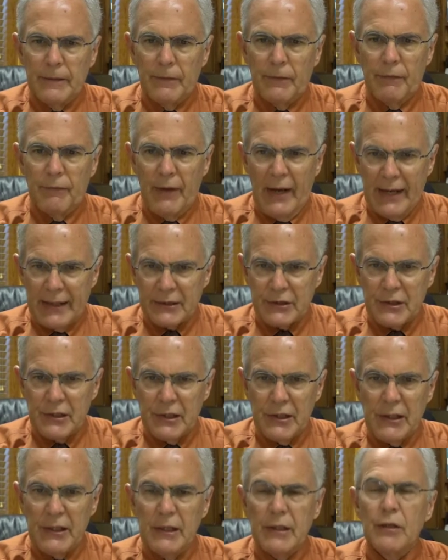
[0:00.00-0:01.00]
the
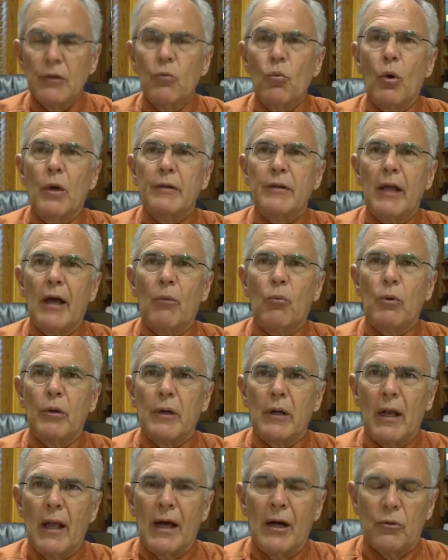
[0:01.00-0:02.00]
vaccine and what that would
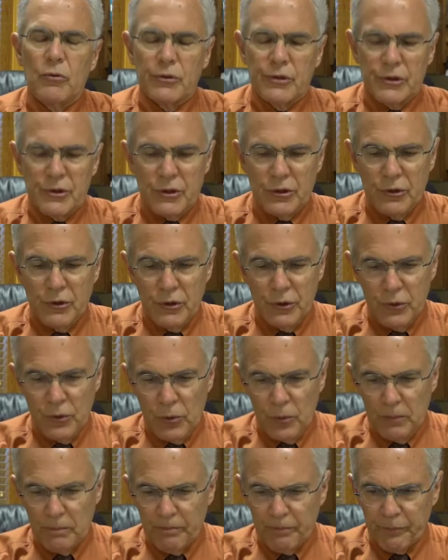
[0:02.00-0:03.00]
allow us to
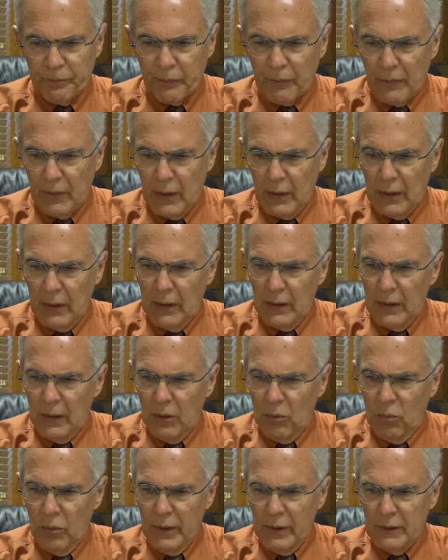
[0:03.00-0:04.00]
do.
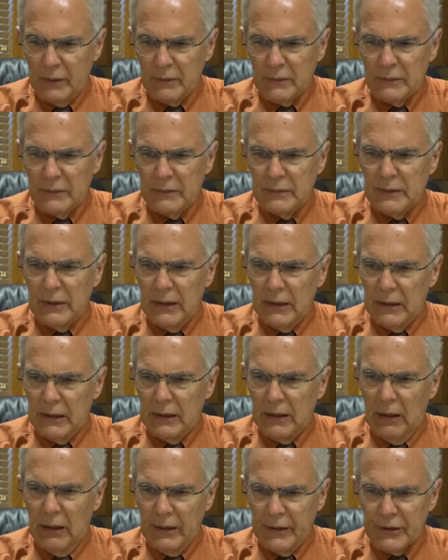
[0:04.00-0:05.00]
Well,
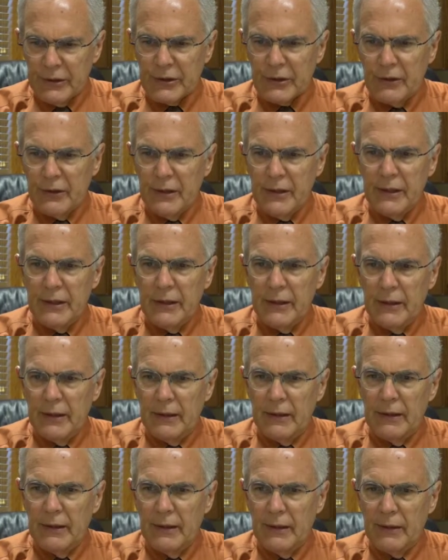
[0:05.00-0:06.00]
uh, honestly,
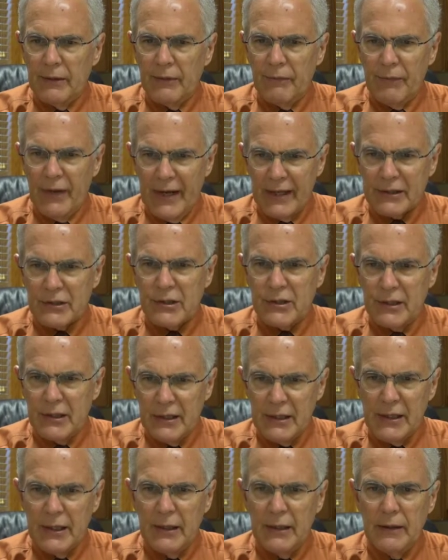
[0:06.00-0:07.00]
uh, the
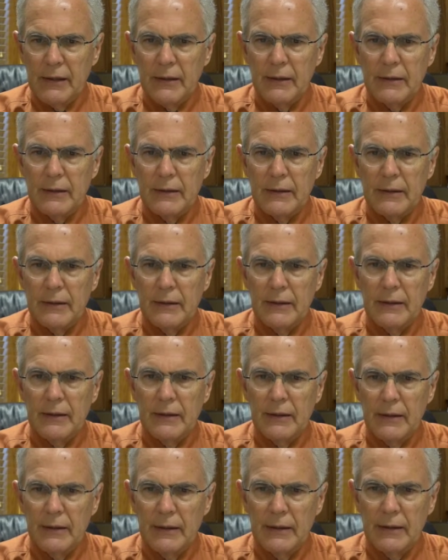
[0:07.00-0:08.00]
vaccine
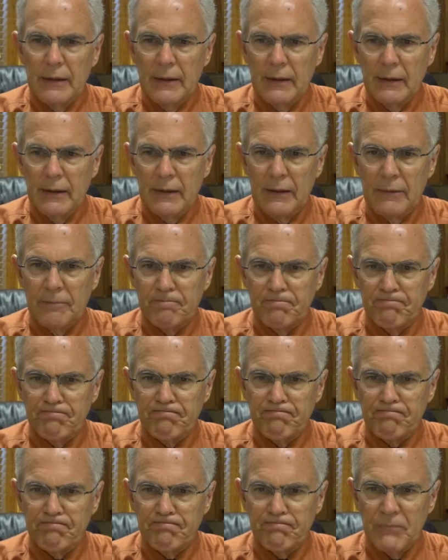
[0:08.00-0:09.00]
um,
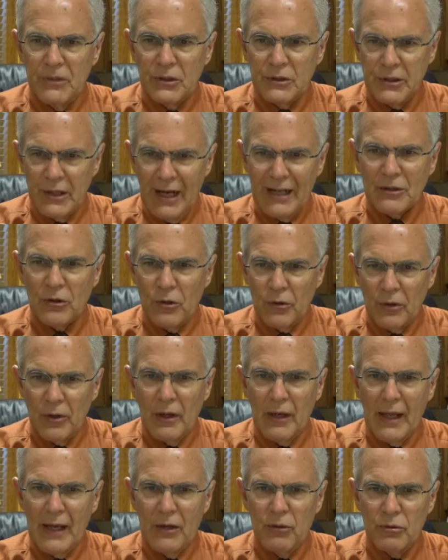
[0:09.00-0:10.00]
is not going to
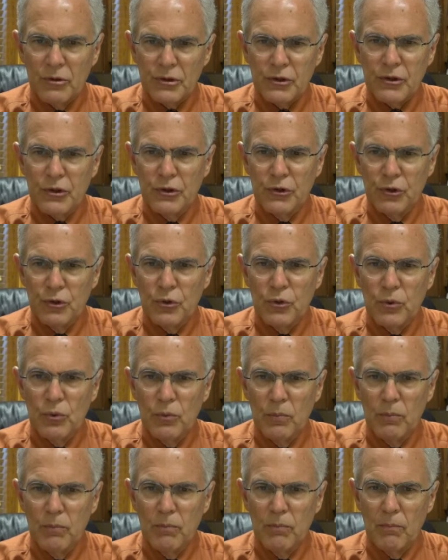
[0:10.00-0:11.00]
allow us to
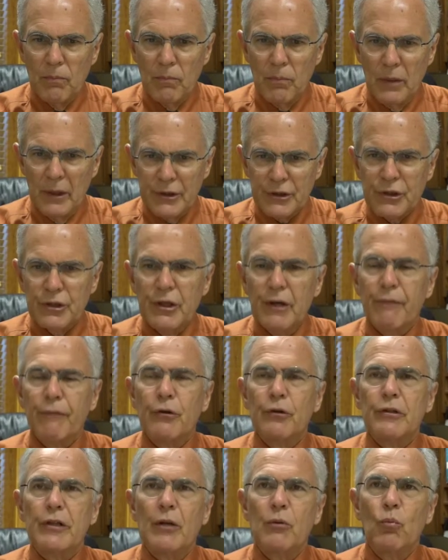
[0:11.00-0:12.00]
do much
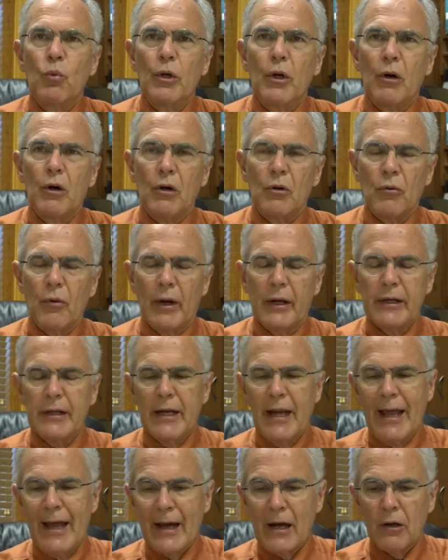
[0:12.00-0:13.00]
different than we are right
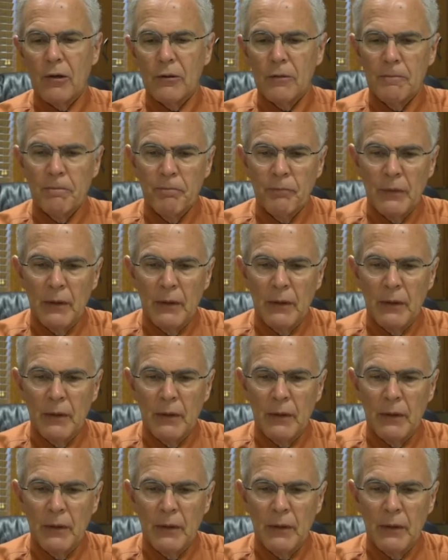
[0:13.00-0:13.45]
now